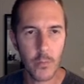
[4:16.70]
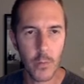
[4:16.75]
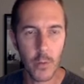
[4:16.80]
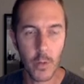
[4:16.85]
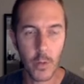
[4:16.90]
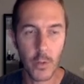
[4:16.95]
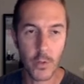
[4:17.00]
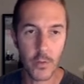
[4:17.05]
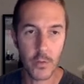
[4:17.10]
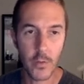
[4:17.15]
or
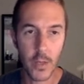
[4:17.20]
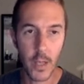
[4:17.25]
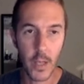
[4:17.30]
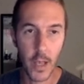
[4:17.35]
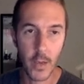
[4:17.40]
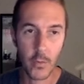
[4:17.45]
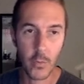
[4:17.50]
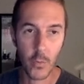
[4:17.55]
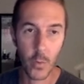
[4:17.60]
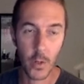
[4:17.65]
I should say
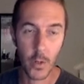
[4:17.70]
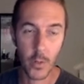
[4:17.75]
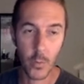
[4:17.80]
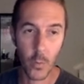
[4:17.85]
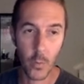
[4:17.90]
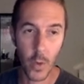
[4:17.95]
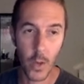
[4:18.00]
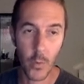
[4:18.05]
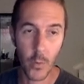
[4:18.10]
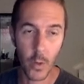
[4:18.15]
x1 and
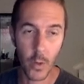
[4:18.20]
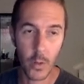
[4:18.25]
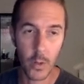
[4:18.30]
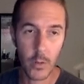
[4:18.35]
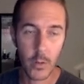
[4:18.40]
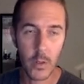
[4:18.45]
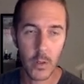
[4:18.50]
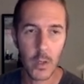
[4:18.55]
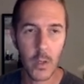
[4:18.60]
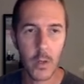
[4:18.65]
y1,
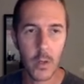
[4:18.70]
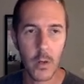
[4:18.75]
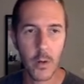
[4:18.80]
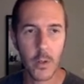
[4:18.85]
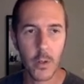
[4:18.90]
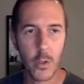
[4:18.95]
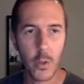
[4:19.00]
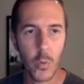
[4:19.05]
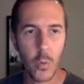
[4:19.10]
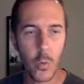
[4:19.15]
are
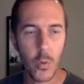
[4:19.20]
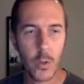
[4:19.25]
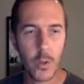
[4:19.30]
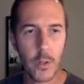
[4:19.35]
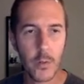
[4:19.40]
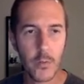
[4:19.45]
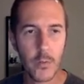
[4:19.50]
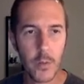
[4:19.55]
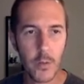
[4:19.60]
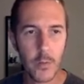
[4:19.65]
the
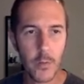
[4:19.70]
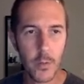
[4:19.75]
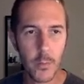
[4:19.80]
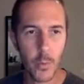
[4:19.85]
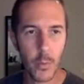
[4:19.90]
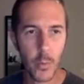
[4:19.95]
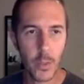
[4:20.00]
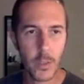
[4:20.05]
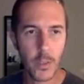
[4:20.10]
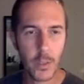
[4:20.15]
coordinates of the
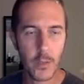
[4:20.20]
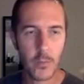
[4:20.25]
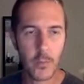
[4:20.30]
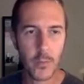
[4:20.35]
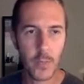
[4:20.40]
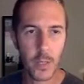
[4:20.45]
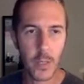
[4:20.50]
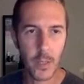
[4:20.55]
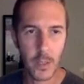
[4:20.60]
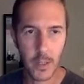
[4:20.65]
point that's
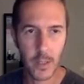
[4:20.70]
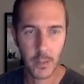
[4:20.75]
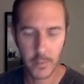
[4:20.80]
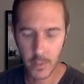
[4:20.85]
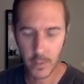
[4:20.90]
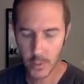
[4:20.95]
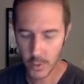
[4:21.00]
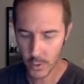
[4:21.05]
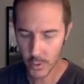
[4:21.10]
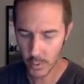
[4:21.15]
being
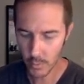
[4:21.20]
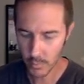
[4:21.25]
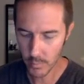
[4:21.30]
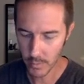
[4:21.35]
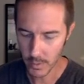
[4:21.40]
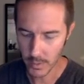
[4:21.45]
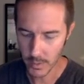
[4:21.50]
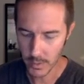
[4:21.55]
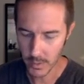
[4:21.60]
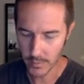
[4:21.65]
given to you.
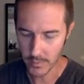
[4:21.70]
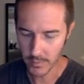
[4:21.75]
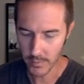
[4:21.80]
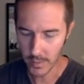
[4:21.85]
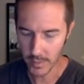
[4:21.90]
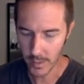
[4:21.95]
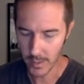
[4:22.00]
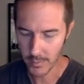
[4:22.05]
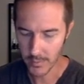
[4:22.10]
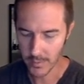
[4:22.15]
In this
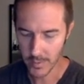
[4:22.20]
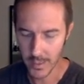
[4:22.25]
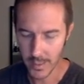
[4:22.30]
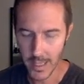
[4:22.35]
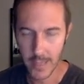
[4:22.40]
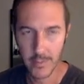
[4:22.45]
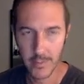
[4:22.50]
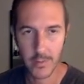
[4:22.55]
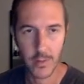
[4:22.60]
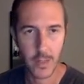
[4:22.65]
case,
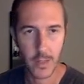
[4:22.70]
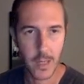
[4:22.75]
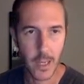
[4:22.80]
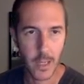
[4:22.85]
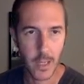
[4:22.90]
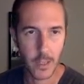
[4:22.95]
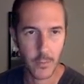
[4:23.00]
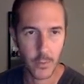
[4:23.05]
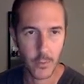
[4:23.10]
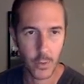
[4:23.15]
that's
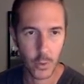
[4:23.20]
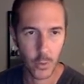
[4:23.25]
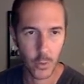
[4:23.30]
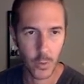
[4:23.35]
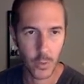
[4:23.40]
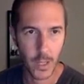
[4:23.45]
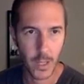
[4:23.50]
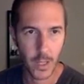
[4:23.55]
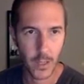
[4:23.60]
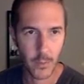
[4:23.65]
-2,
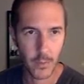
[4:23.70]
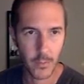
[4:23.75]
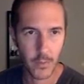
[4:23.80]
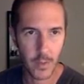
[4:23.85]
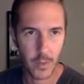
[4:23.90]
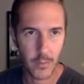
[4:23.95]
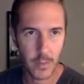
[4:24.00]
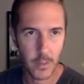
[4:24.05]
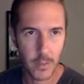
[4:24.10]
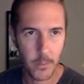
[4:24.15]

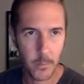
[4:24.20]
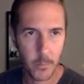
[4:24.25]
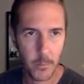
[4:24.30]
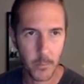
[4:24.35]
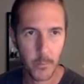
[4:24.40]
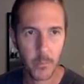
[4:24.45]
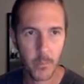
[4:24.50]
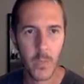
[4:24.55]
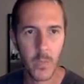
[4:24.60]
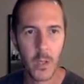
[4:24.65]
-7.
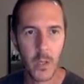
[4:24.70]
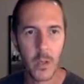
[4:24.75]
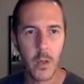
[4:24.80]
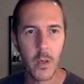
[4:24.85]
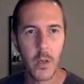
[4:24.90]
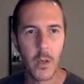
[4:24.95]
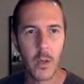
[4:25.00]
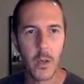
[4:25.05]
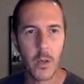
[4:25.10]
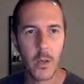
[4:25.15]

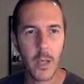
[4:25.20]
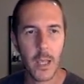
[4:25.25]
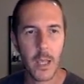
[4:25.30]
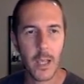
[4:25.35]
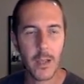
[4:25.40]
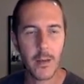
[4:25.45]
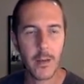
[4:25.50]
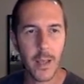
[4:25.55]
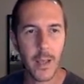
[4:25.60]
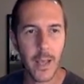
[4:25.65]

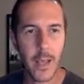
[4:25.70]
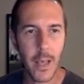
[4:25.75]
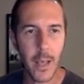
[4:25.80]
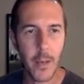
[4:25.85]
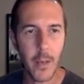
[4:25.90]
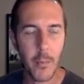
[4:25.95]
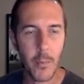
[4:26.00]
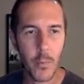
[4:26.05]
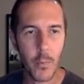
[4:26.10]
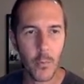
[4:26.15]
And m